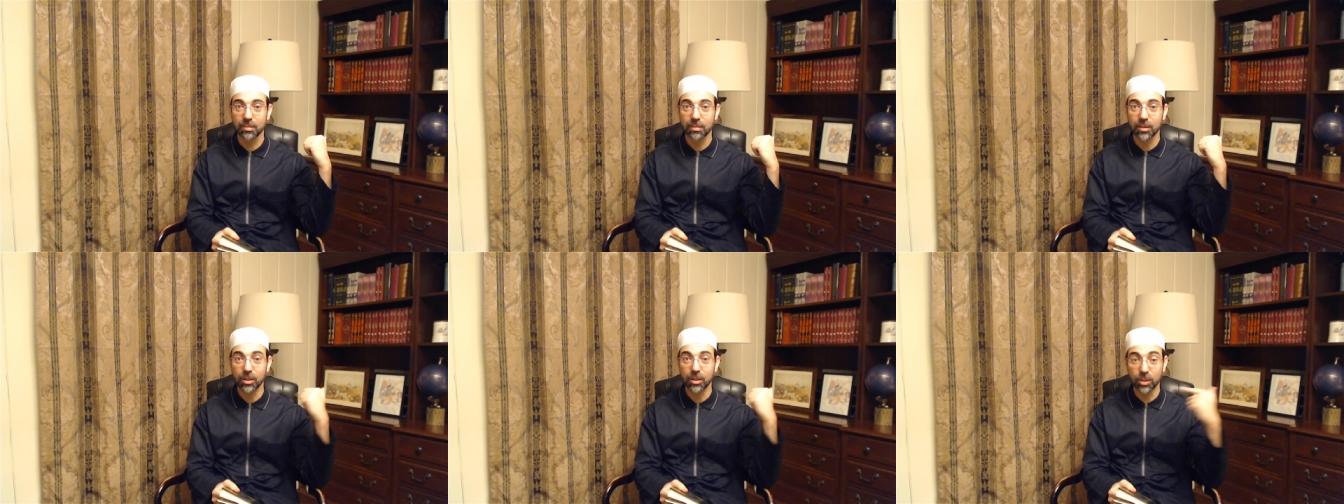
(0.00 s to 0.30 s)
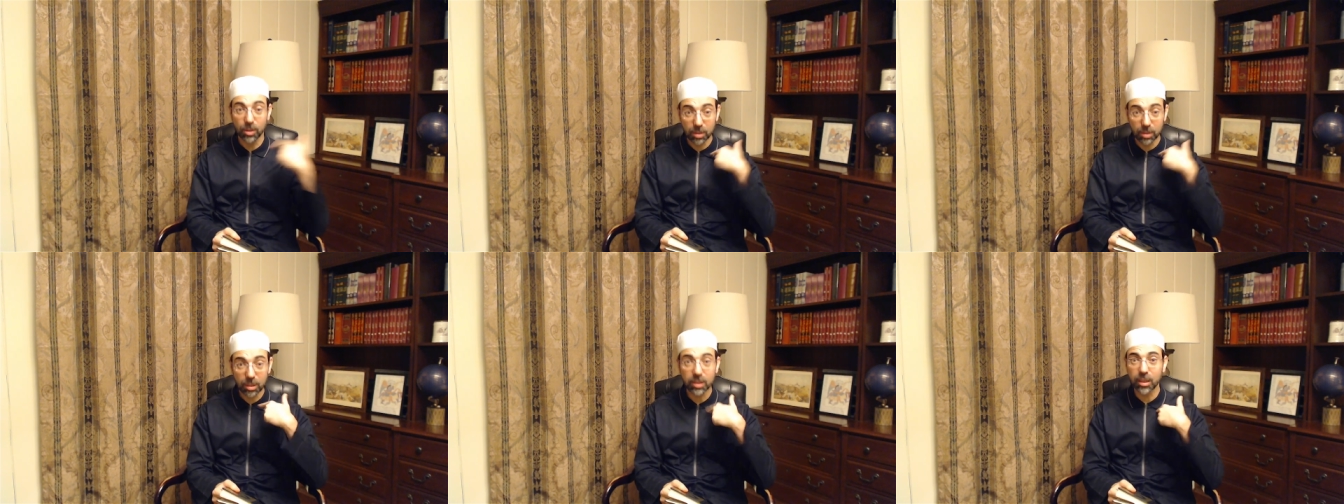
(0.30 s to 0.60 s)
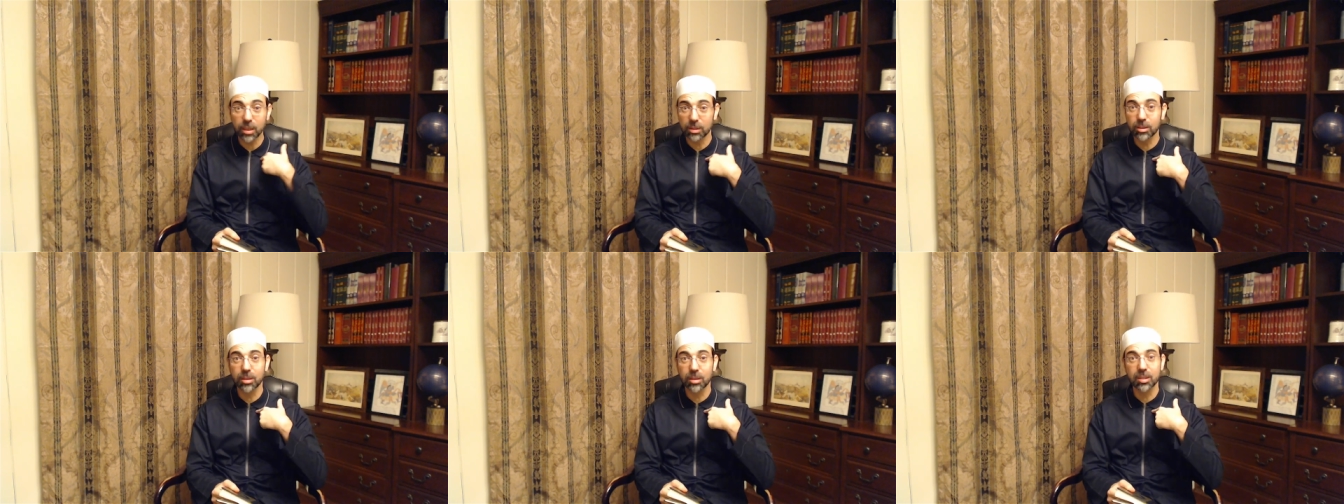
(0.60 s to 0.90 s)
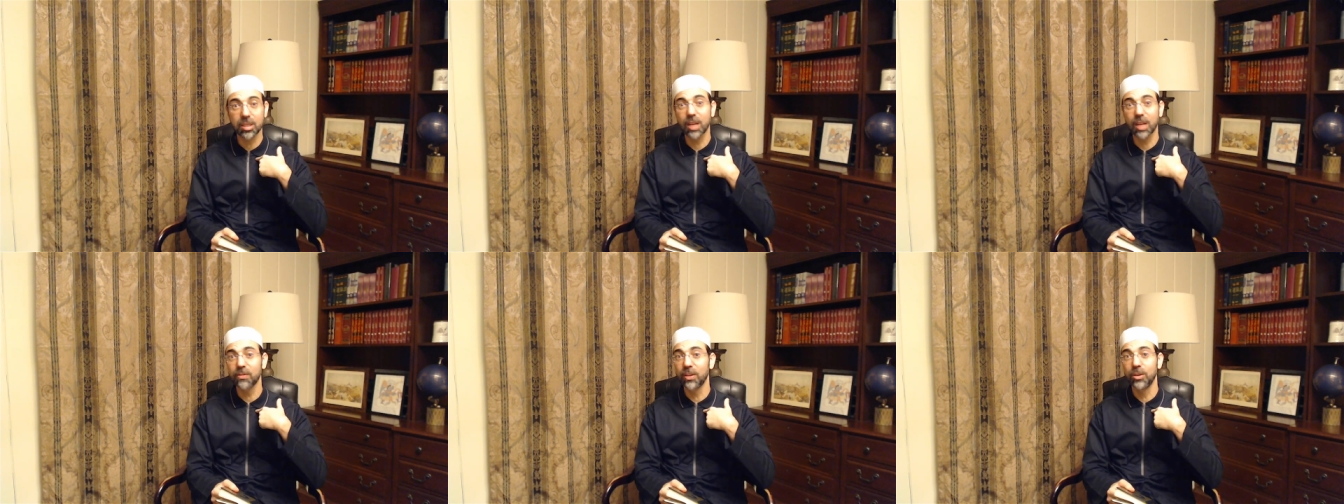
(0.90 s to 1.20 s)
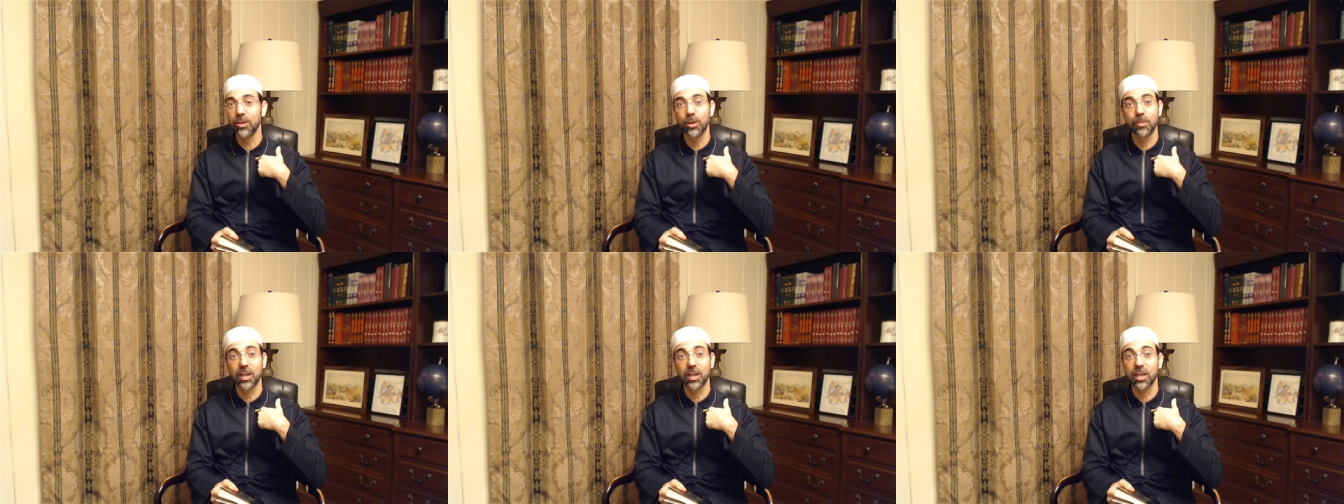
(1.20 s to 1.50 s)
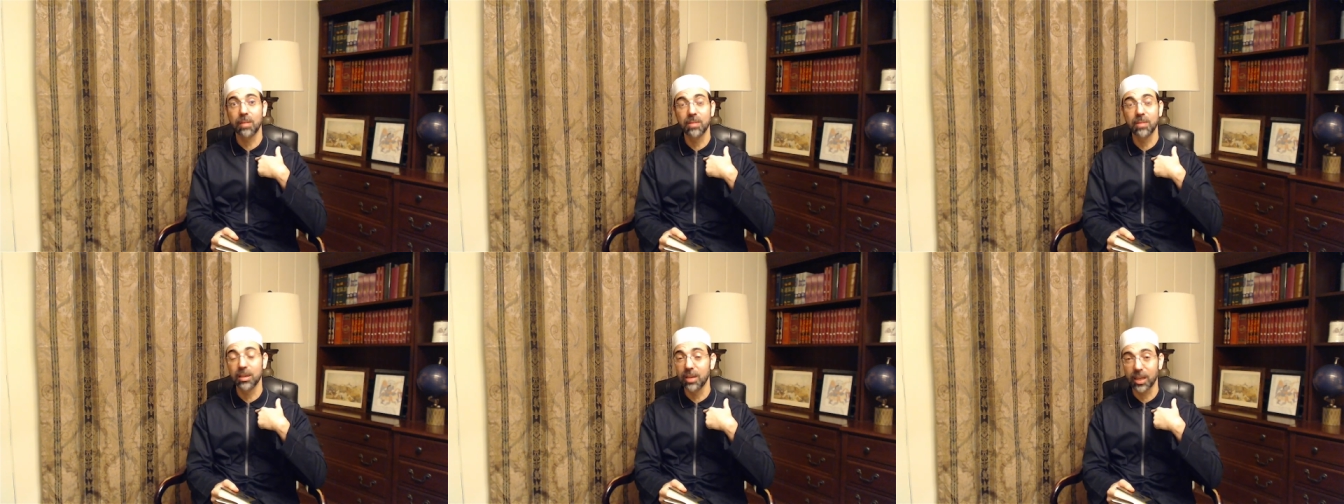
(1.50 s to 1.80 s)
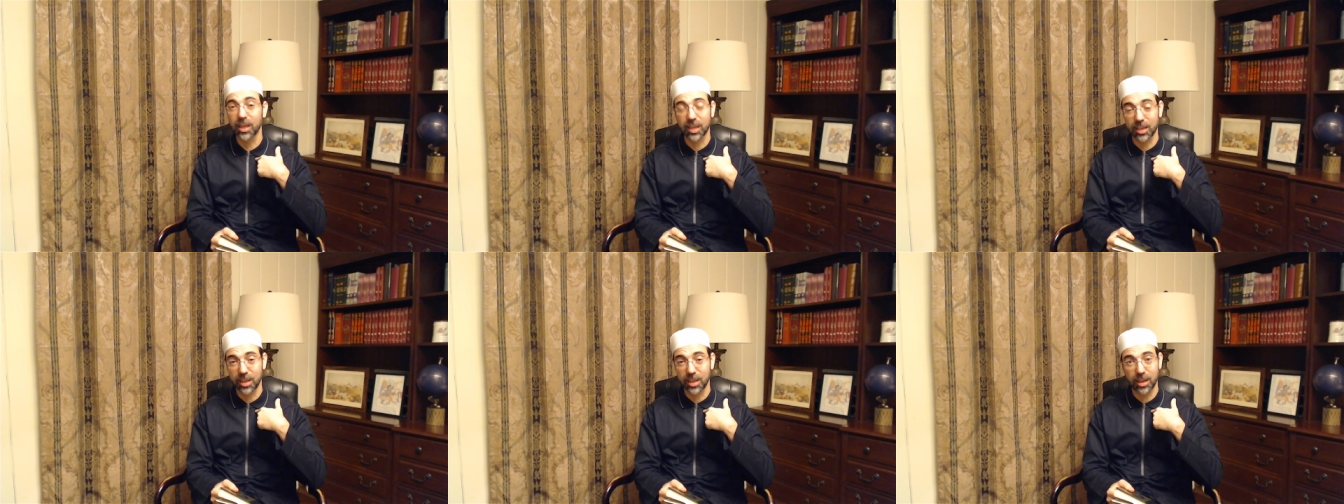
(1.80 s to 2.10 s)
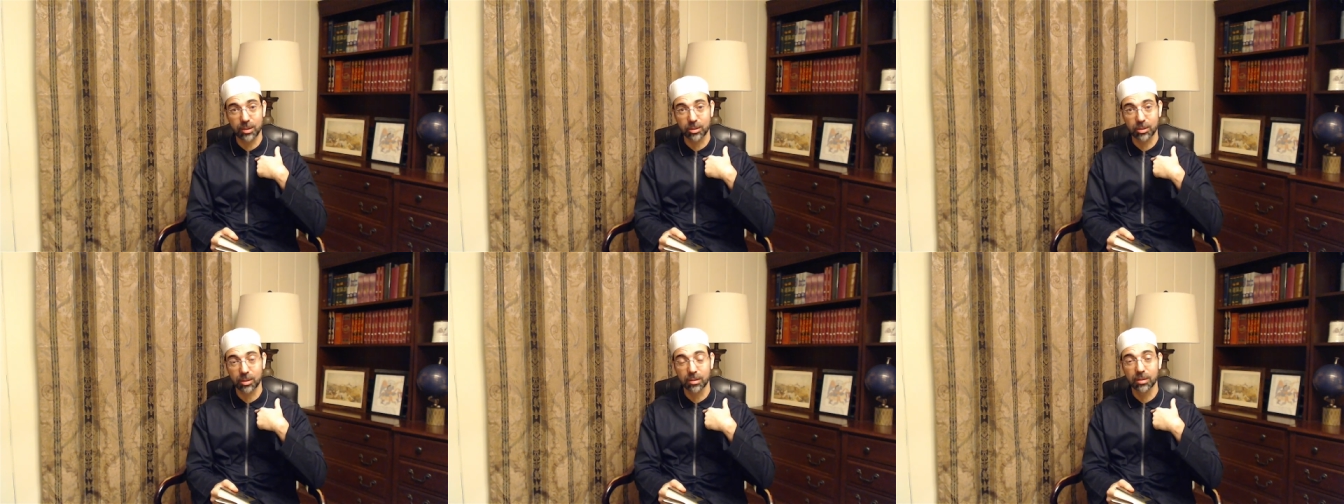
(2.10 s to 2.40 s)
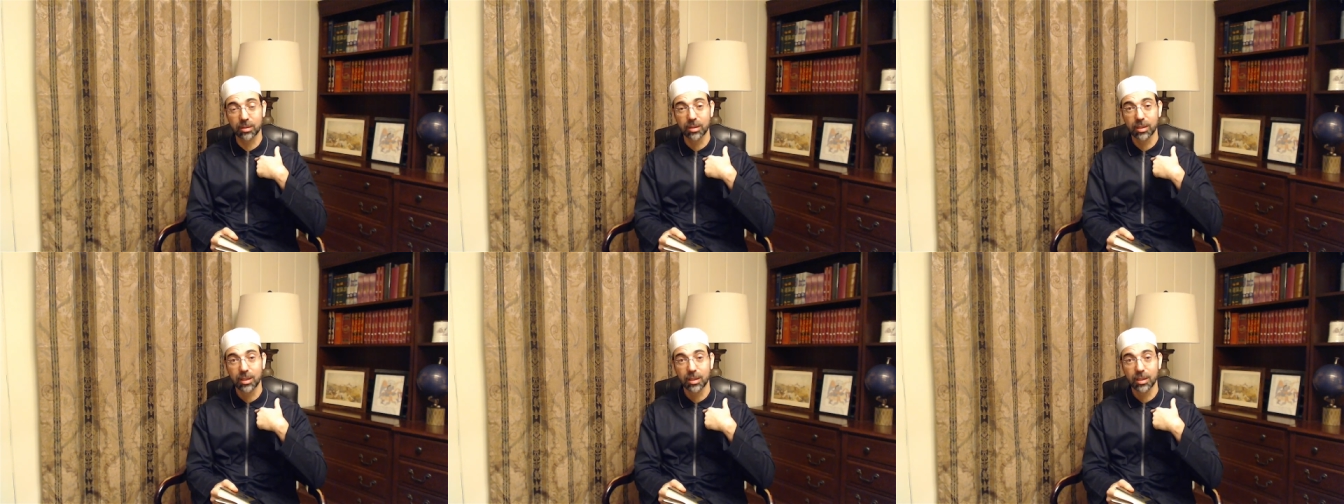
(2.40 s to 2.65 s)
you look at yourself and you're becoming like an angel